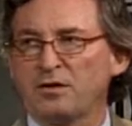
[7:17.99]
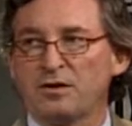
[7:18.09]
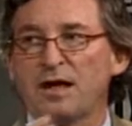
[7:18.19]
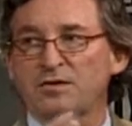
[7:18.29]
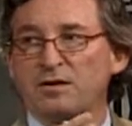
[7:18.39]
The
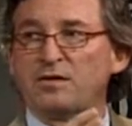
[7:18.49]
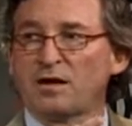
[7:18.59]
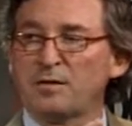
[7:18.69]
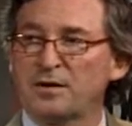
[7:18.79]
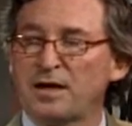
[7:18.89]
United States
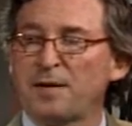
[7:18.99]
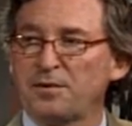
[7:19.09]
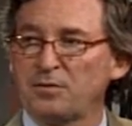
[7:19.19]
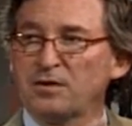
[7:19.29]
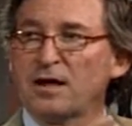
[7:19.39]
had a
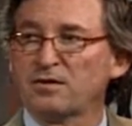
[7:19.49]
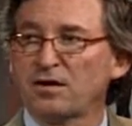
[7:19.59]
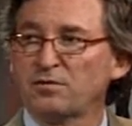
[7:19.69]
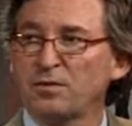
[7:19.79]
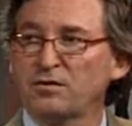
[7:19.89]
monopoly on the United
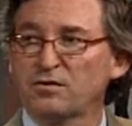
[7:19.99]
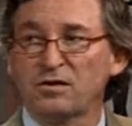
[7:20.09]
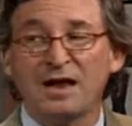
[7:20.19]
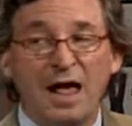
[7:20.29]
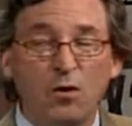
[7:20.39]
States business.
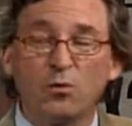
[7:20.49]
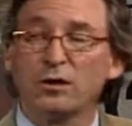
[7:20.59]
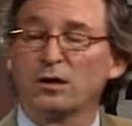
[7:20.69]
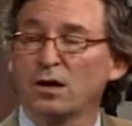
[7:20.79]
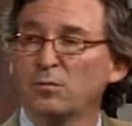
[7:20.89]
Now we're in
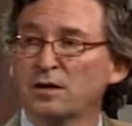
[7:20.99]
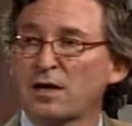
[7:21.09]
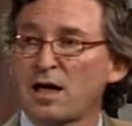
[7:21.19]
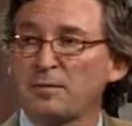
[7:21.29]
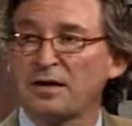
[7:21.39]
a global
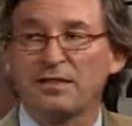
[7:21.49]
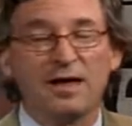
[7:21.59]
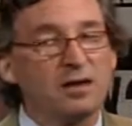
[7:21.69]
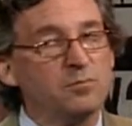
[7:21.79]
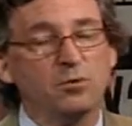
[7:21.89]
economy.
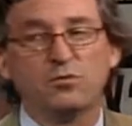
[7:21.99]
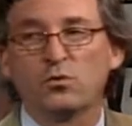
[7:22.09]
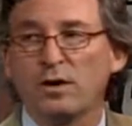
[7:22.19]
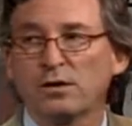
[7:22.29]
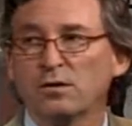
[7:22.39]
They can move
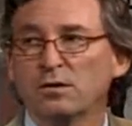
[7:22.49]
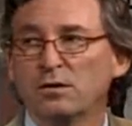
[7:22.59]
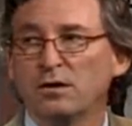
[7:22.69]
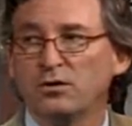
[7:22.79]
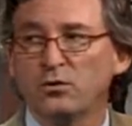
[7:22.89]
quicker
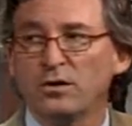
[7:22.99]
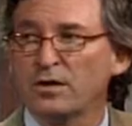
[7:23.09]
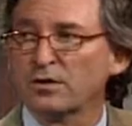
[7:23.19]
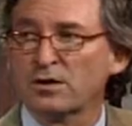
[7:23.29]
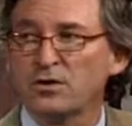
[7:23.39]
into
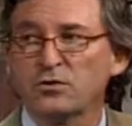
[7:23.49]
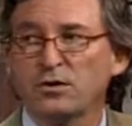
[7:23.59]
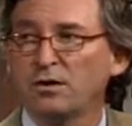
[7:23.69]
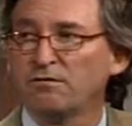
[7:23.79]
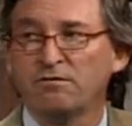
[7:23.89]
another
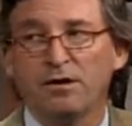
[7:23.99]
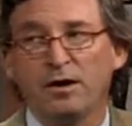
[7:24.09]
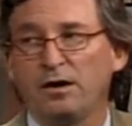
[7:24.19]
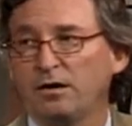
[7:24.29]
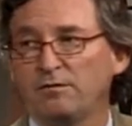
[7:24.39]
country
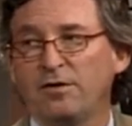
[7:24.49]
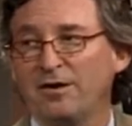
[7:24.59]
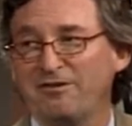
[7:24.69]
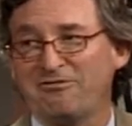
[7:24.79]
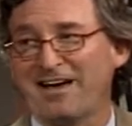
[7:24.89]
very,
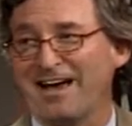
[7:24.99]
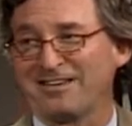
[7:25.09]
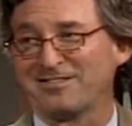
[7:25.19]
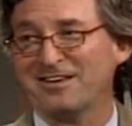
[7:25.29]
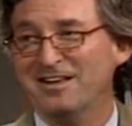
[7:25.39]
very
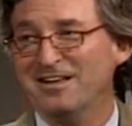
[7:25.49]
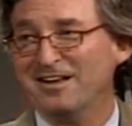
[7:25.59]
fast.